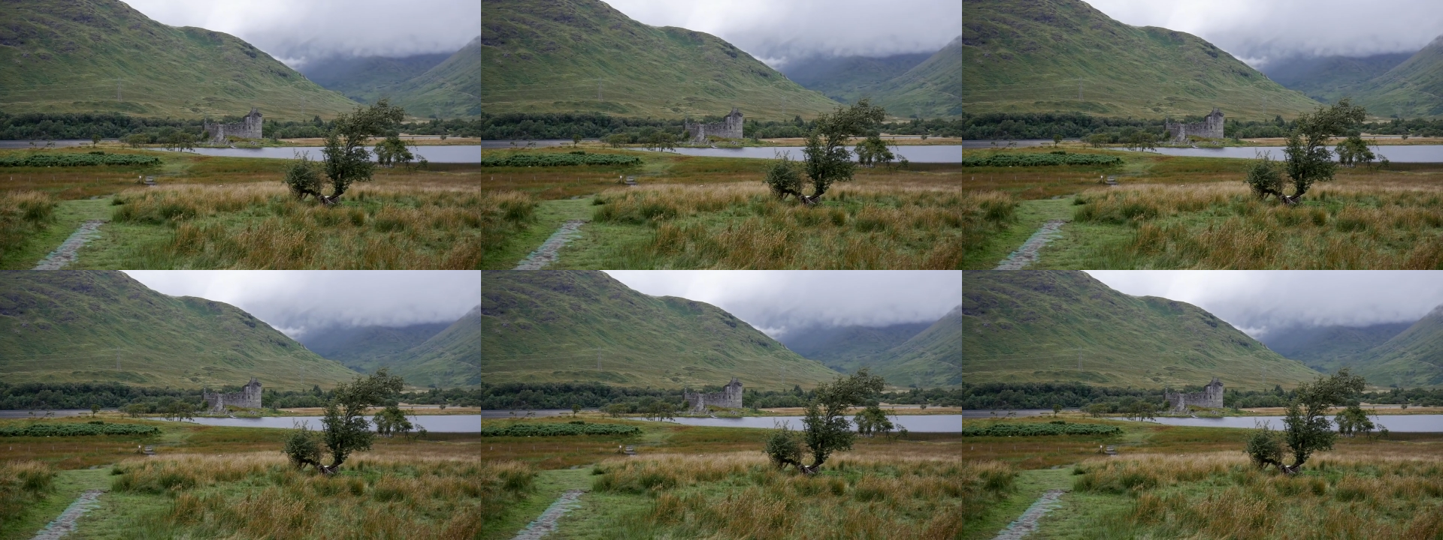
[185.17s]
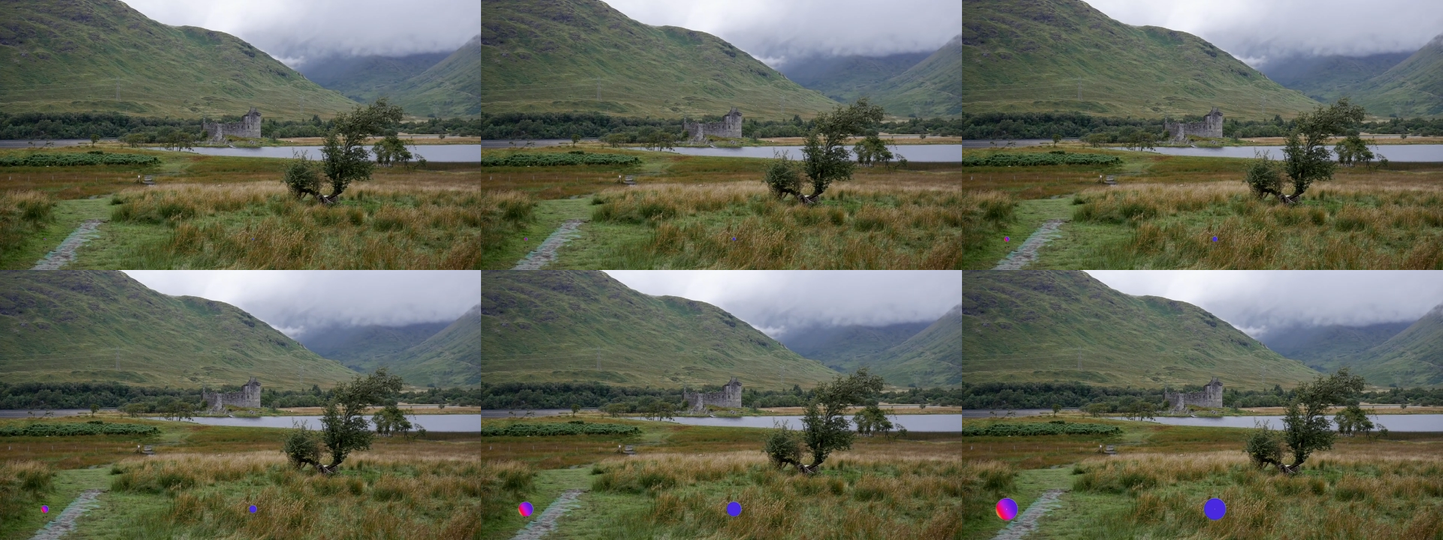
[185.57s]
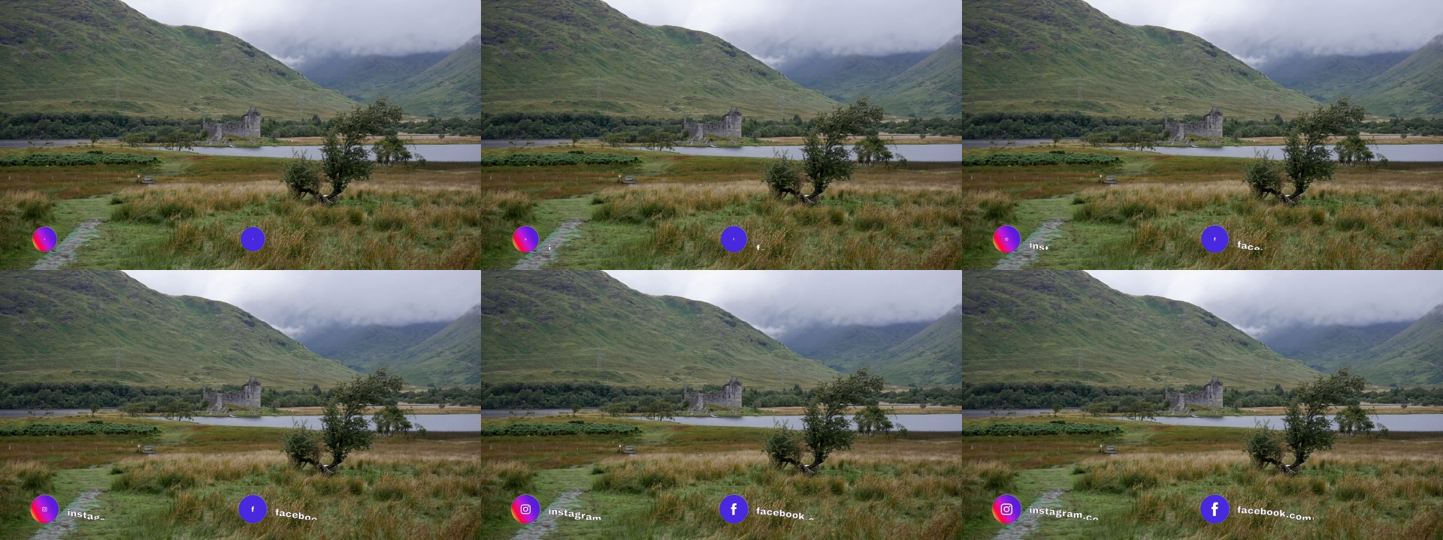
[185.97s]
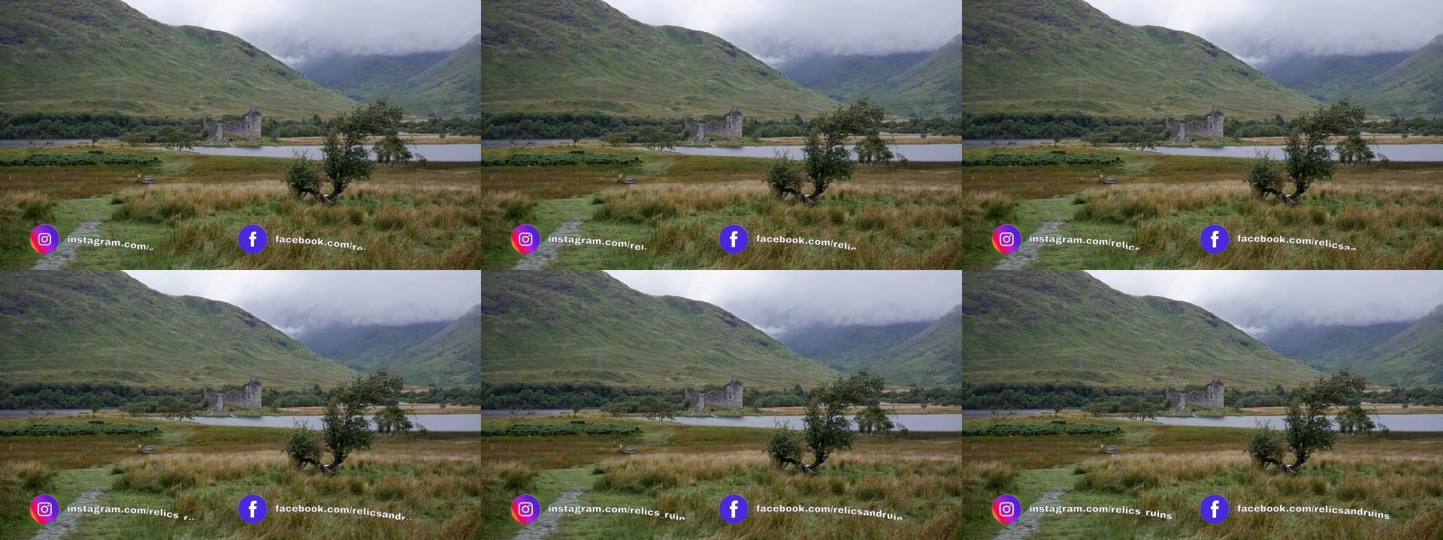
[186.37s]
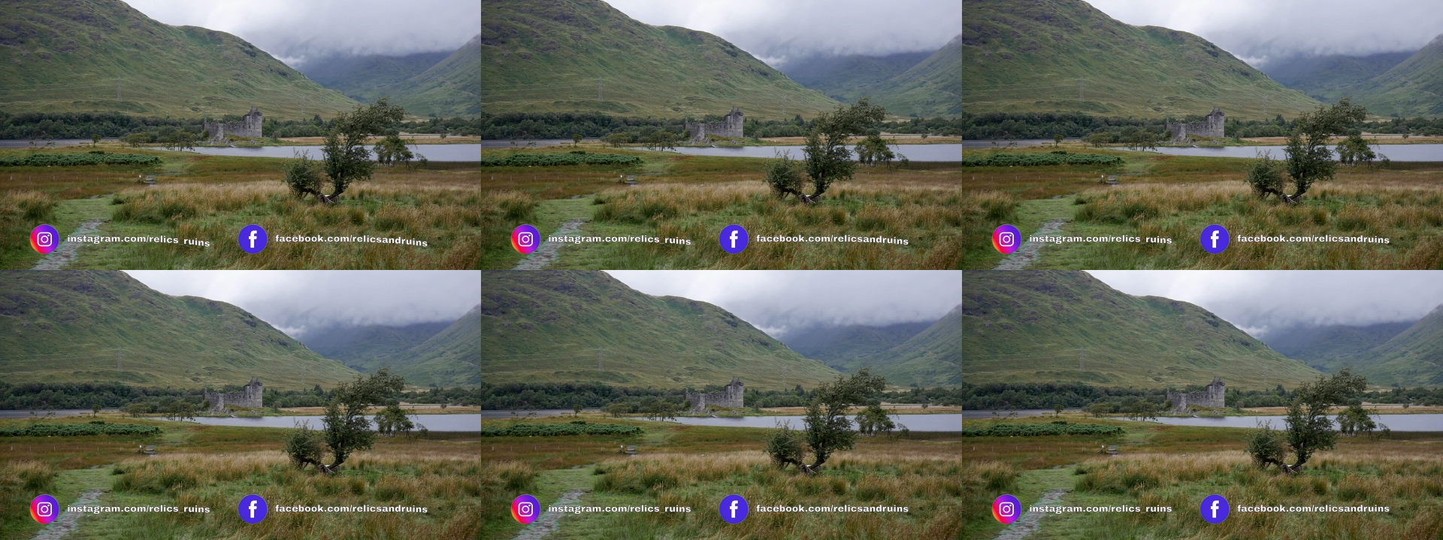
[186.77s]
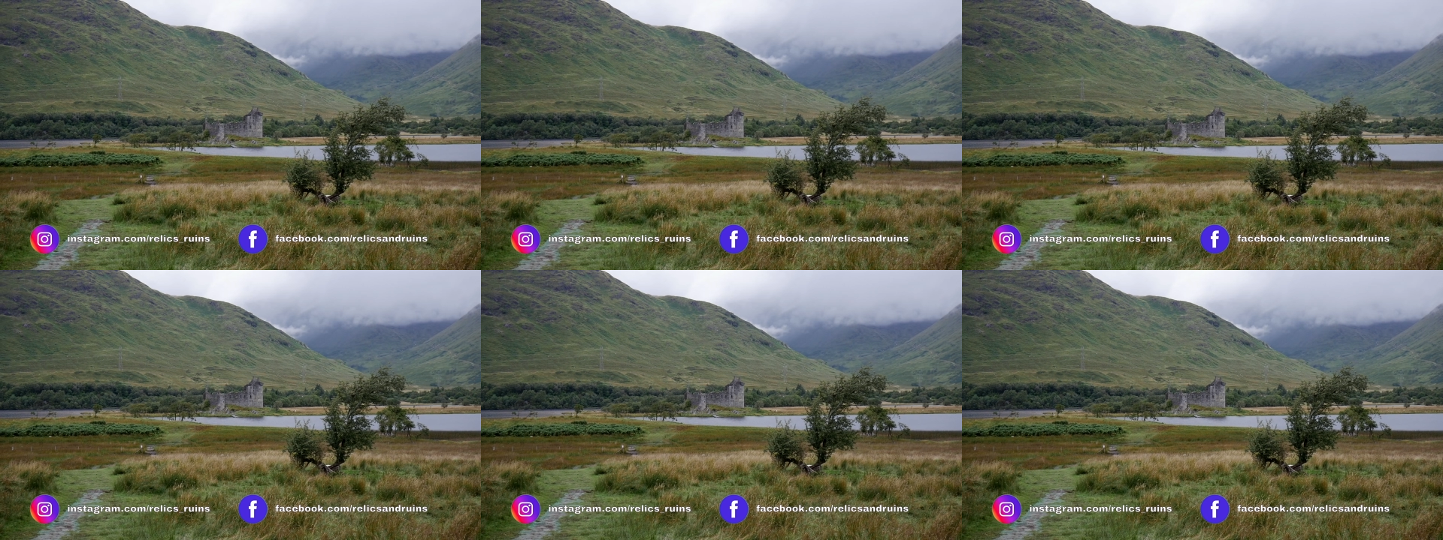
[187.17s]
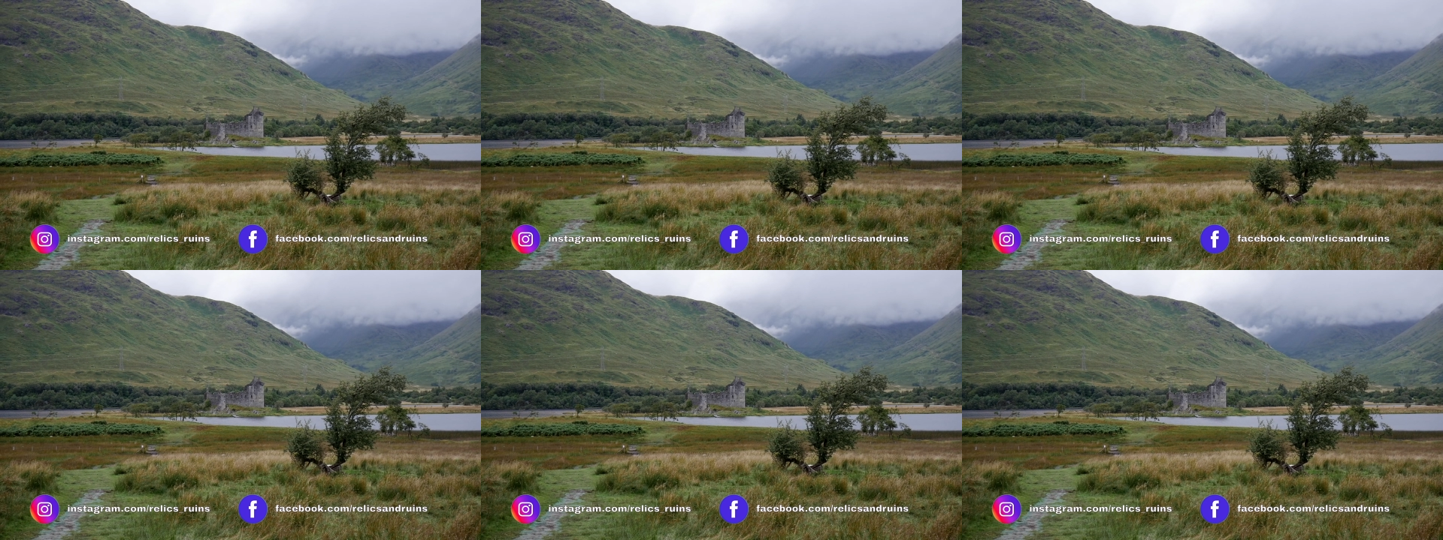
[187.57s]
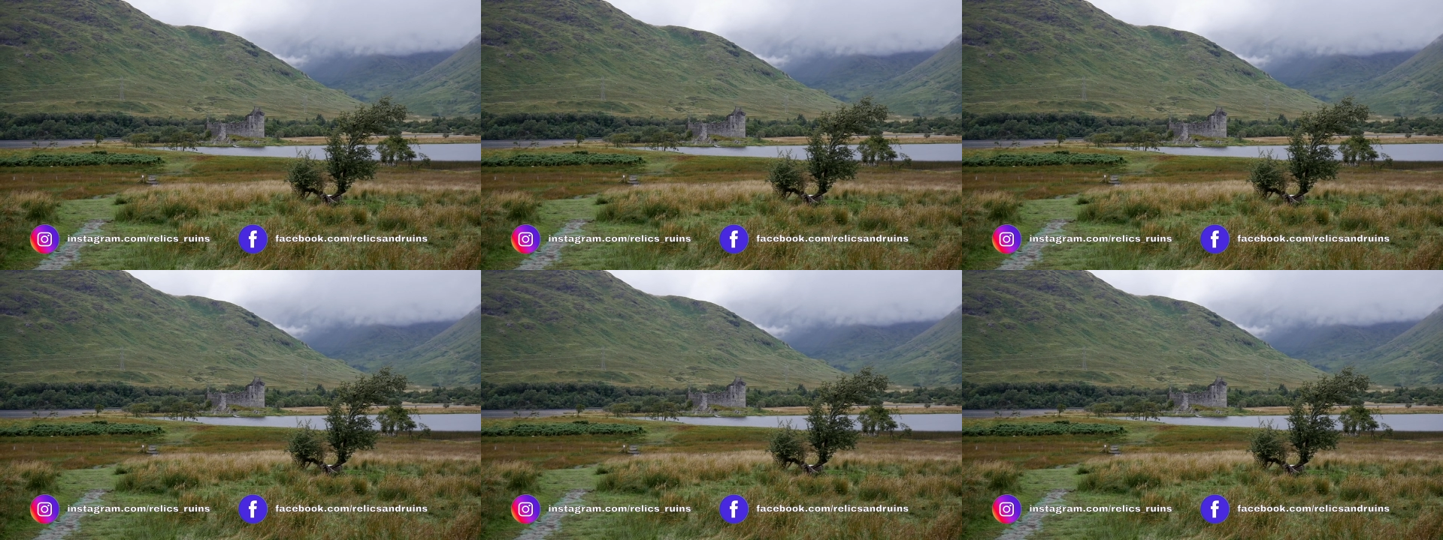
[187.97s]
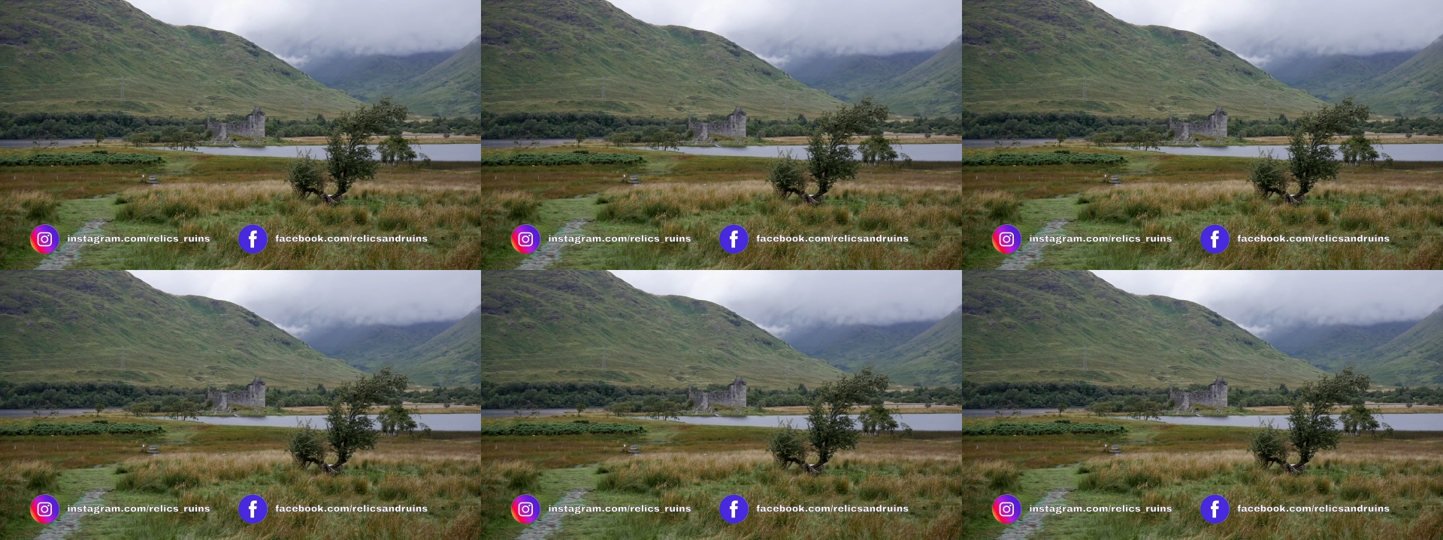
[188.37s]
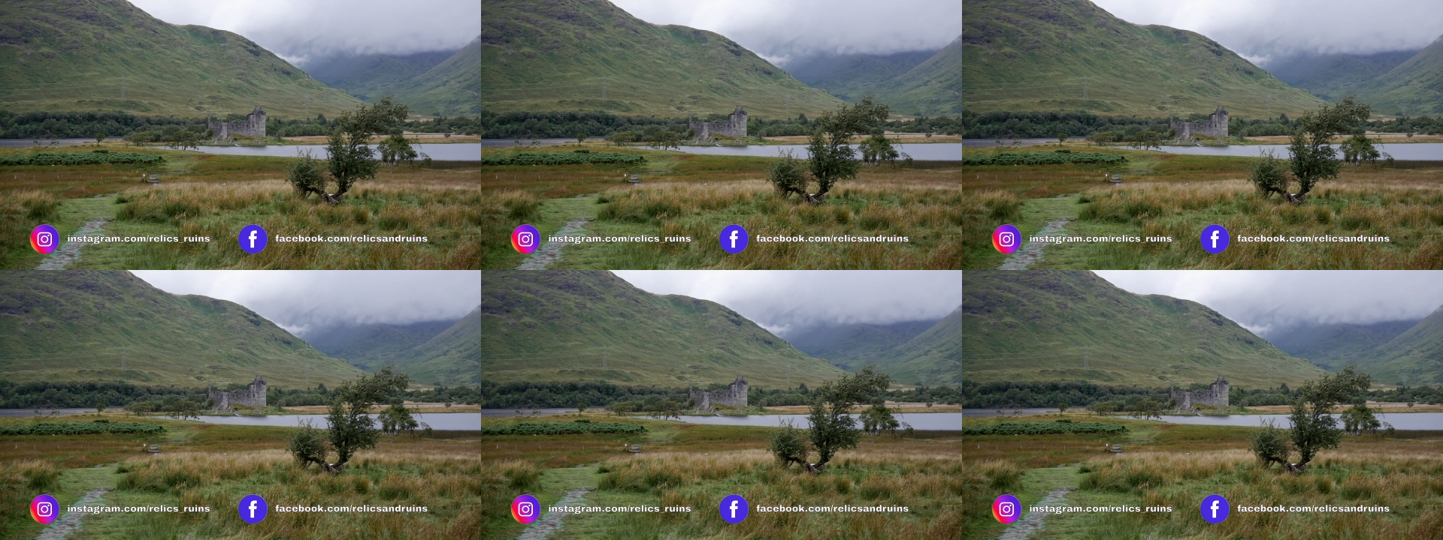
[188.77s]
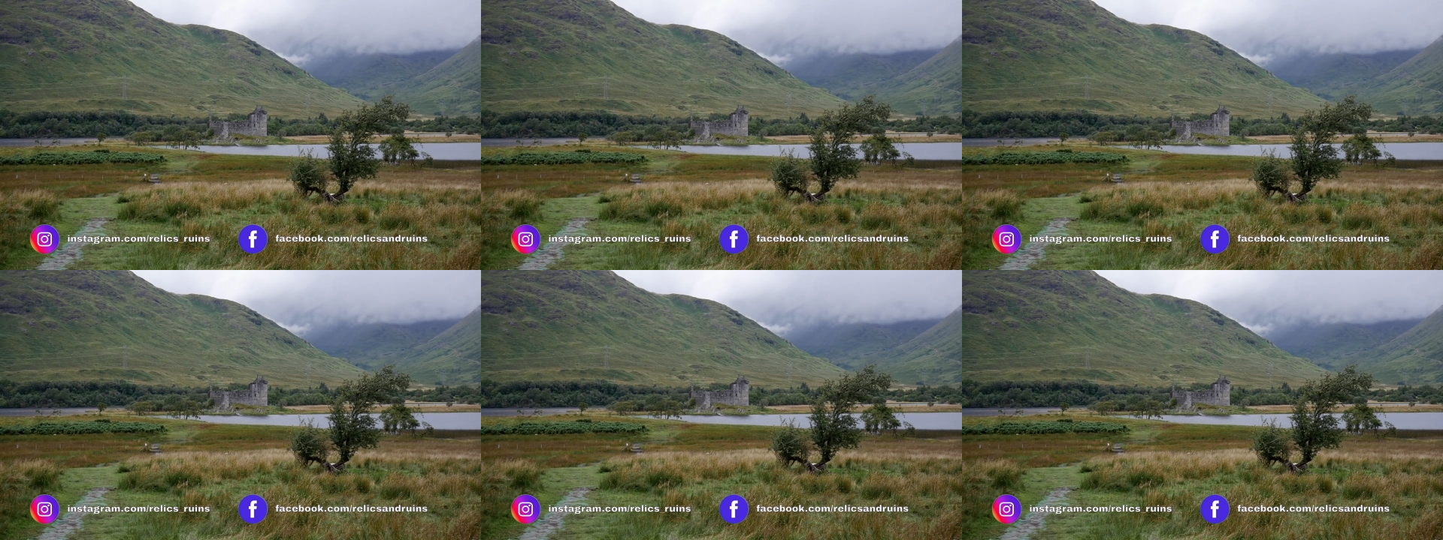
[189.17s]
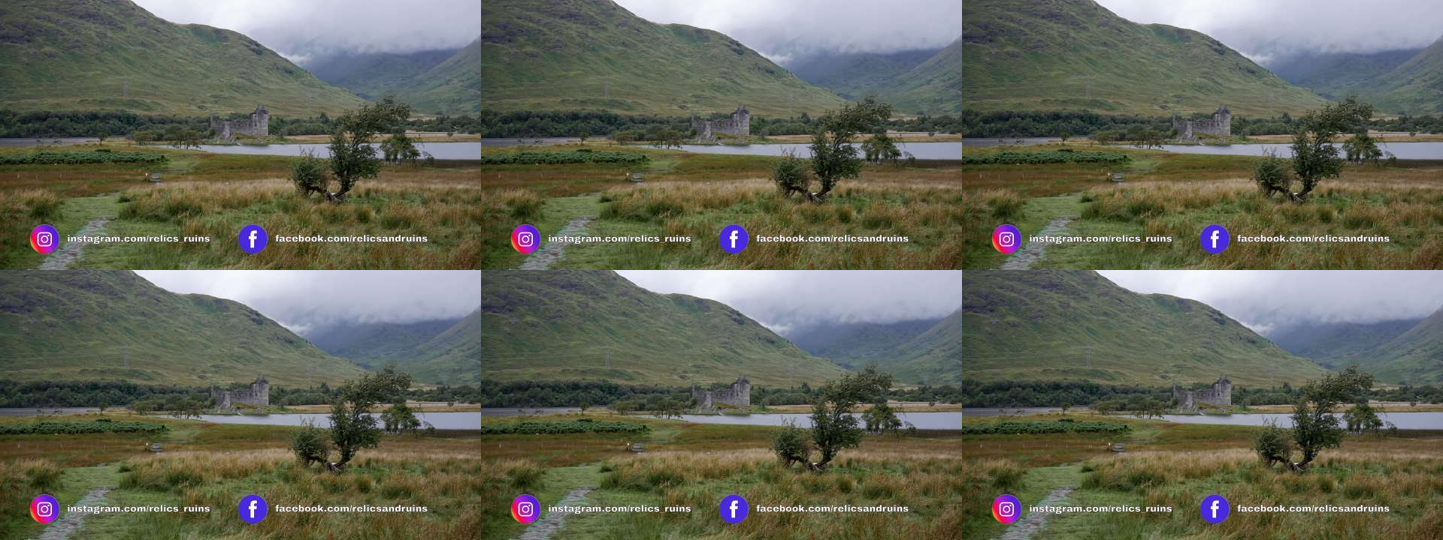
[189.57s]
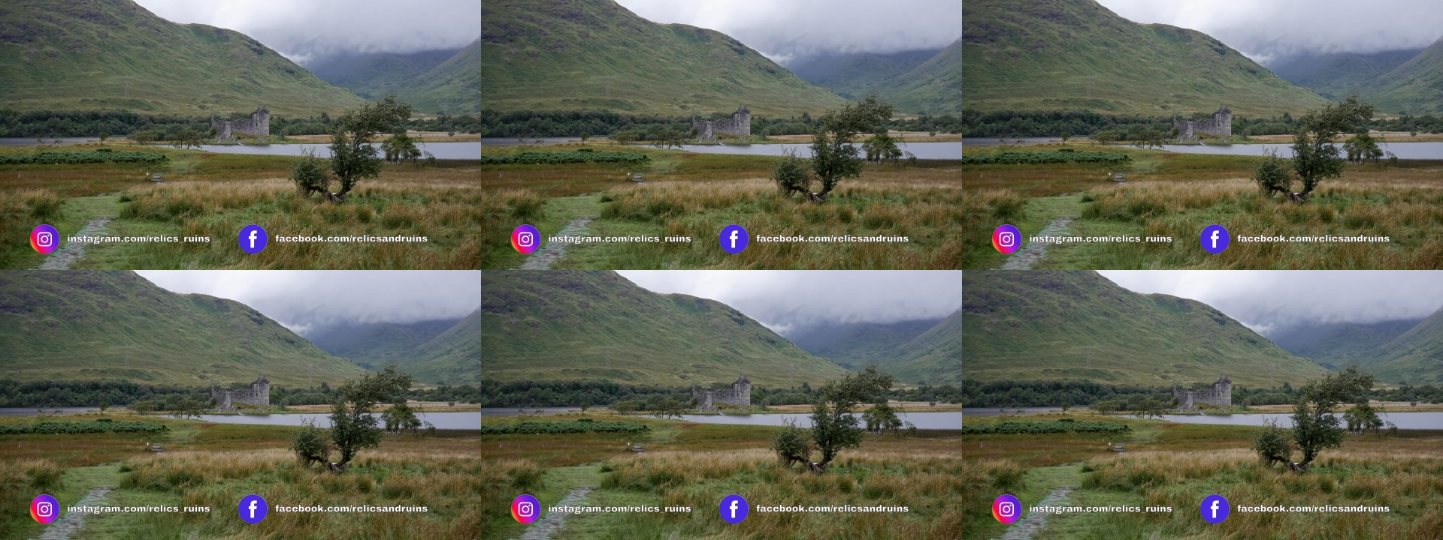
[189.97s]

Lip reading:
(no speaker visible)